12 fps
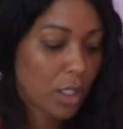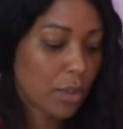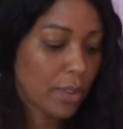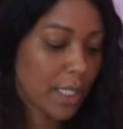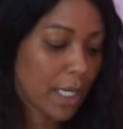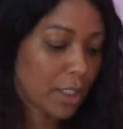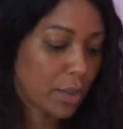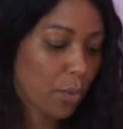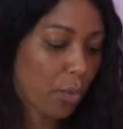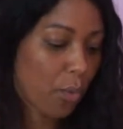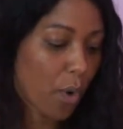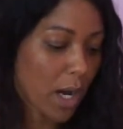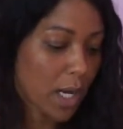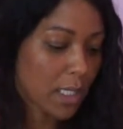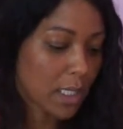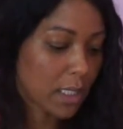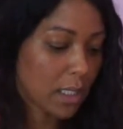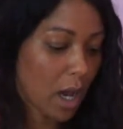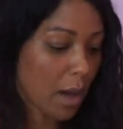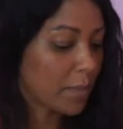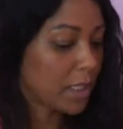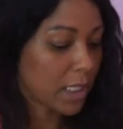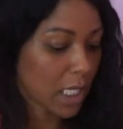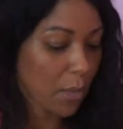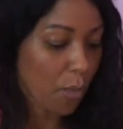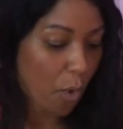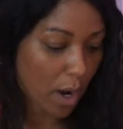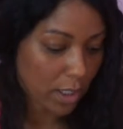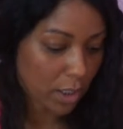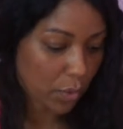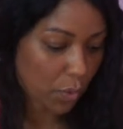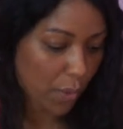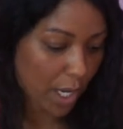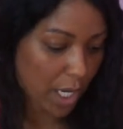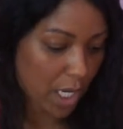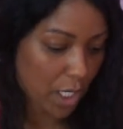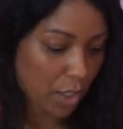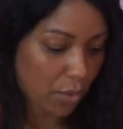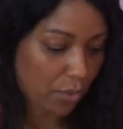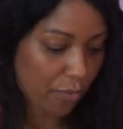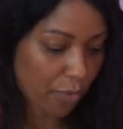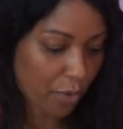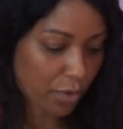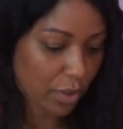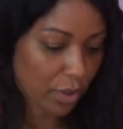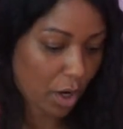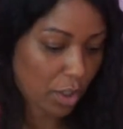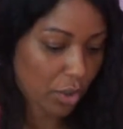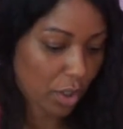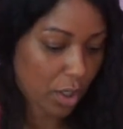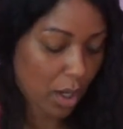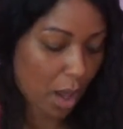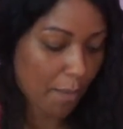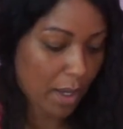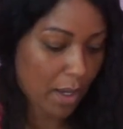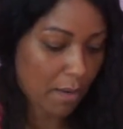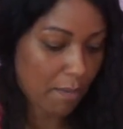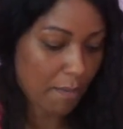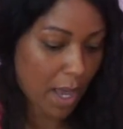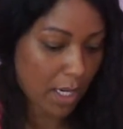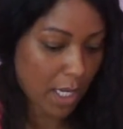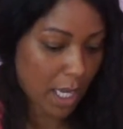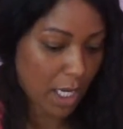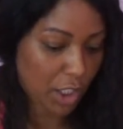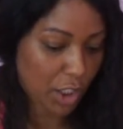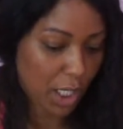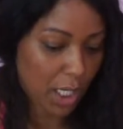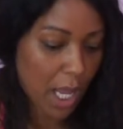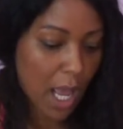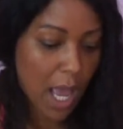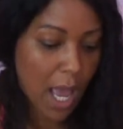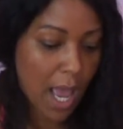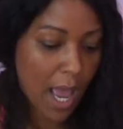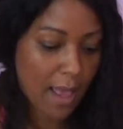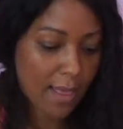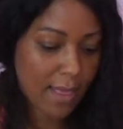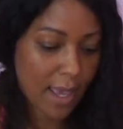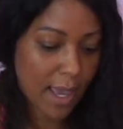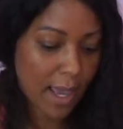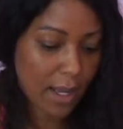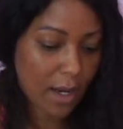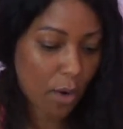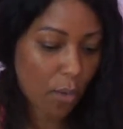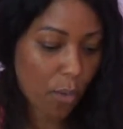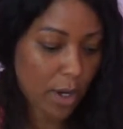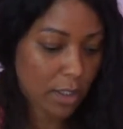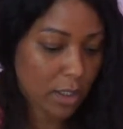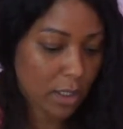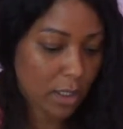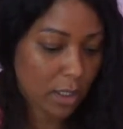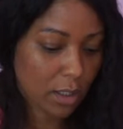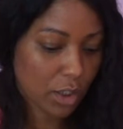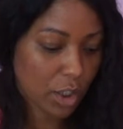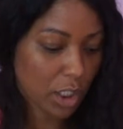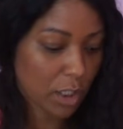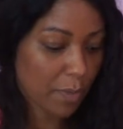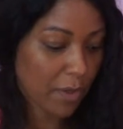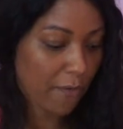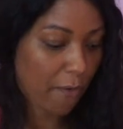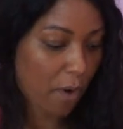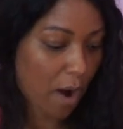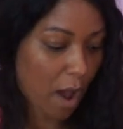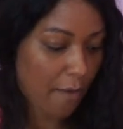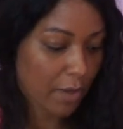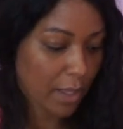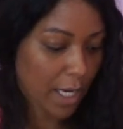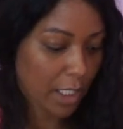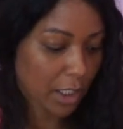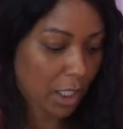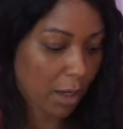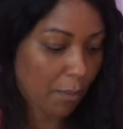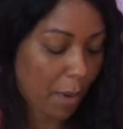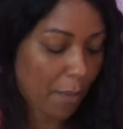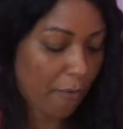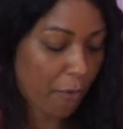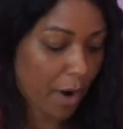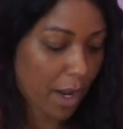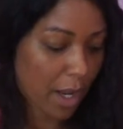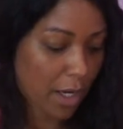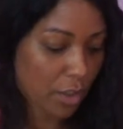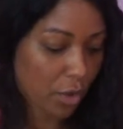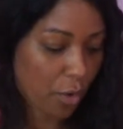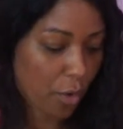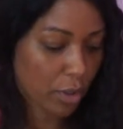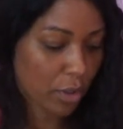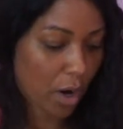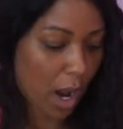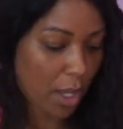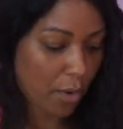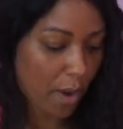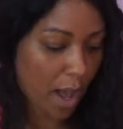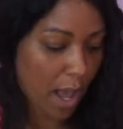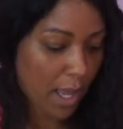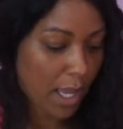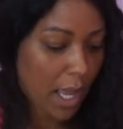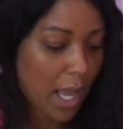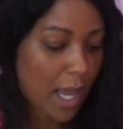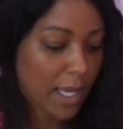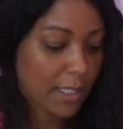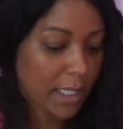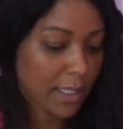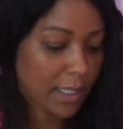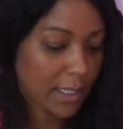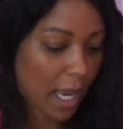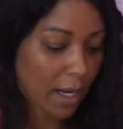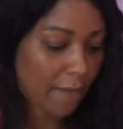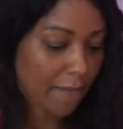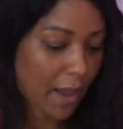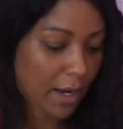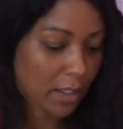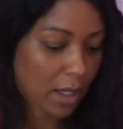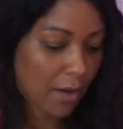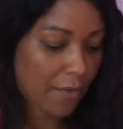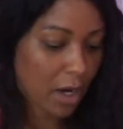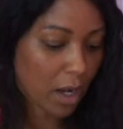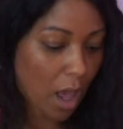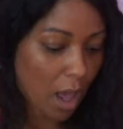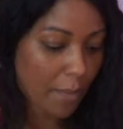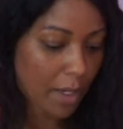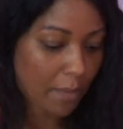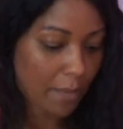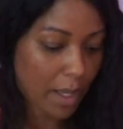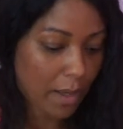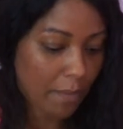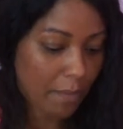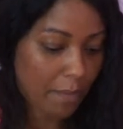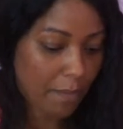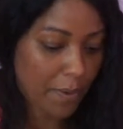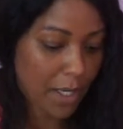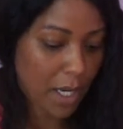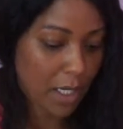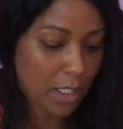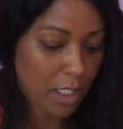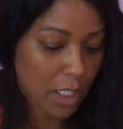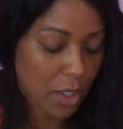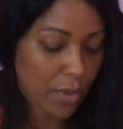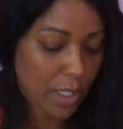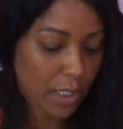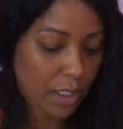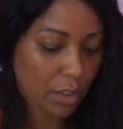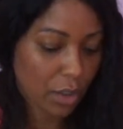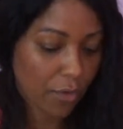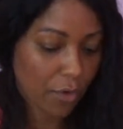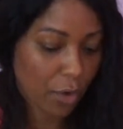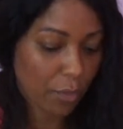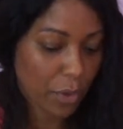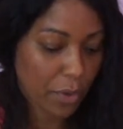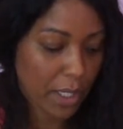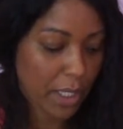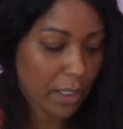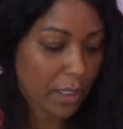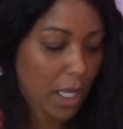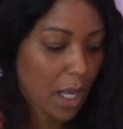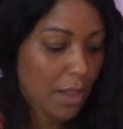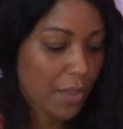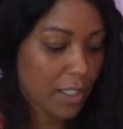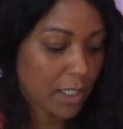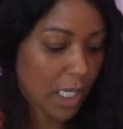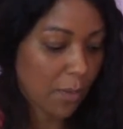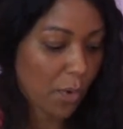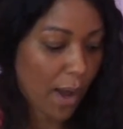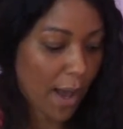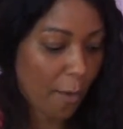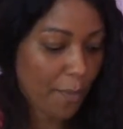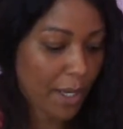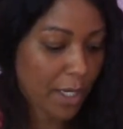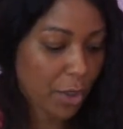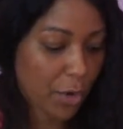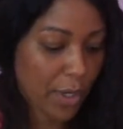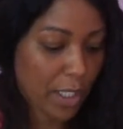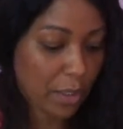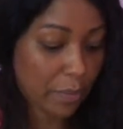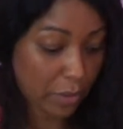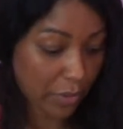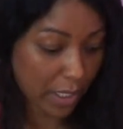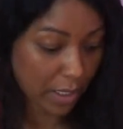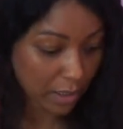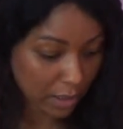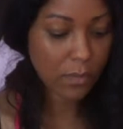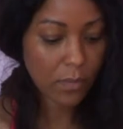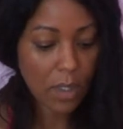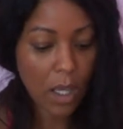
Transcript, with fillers: So it says once, um, steam once when you first start your clomid medication and then once just before ovulation, but before intercourse or IUI, it says a side effect of Clomid may be a decrease in cervical mucus. The steam will help increase mucus.